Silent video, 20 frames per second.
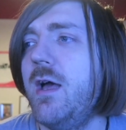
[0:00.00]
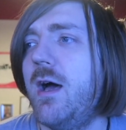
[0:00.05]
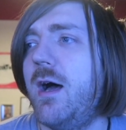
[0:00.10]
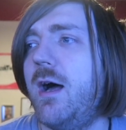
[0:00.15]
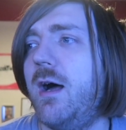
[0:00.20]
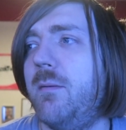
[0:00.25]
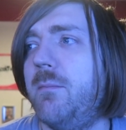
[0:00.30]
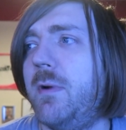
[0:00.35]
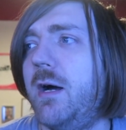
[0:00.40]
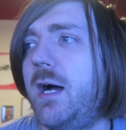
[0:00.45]

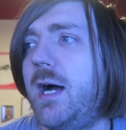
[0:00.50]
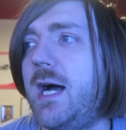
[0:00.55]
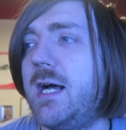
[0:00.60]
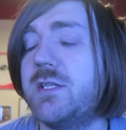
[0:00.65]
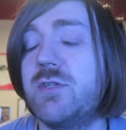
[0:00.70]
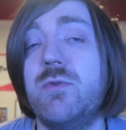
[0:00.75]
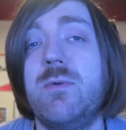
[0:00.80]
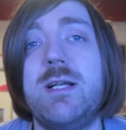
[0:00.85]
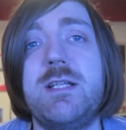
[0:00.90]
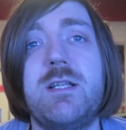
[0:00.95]
Um,
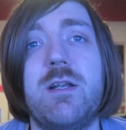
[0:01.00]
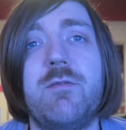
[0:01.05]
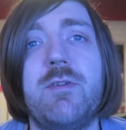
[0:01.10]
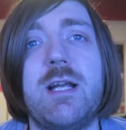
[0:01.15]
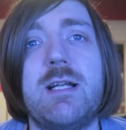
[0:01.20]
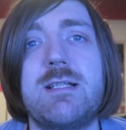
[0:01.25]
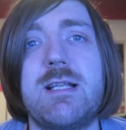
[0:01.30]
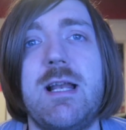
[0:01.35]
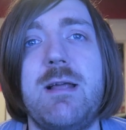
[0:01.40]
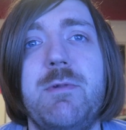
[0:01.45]
as always, don't
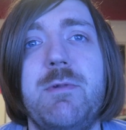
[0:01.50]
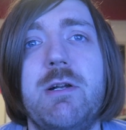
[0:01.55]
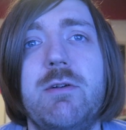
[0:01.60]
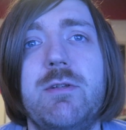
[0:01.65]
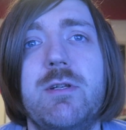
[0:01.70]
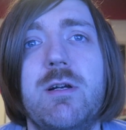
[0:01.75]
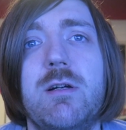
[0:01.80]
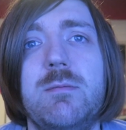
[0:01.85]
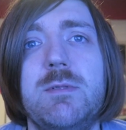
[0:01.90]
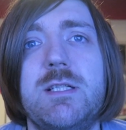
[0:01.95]
forget me know
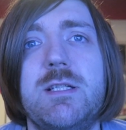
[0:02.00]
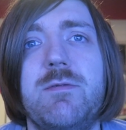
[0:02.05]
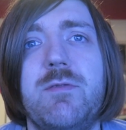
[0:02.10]
in the comments